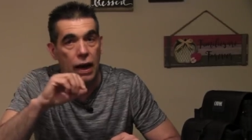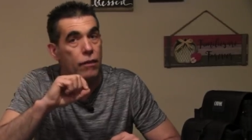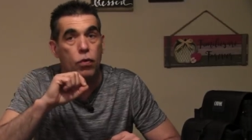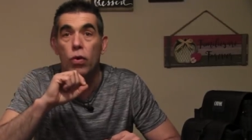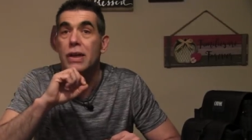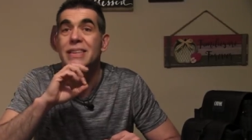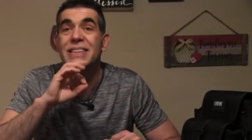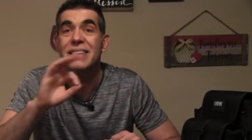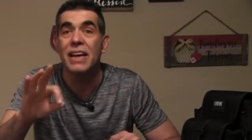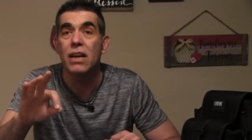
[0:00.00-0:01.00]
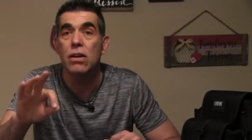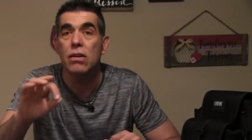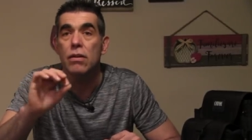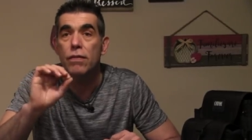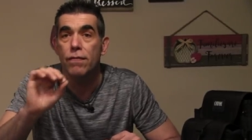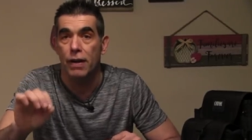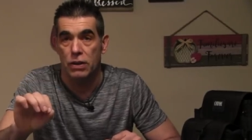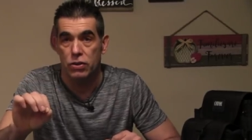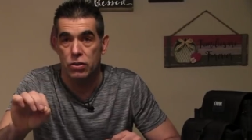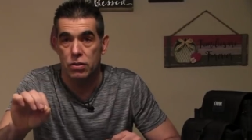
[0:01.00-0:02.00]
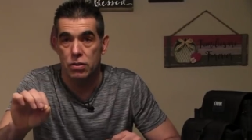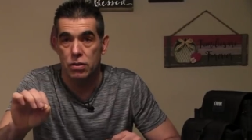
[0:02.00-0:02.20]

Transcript: haven't caught a single fish,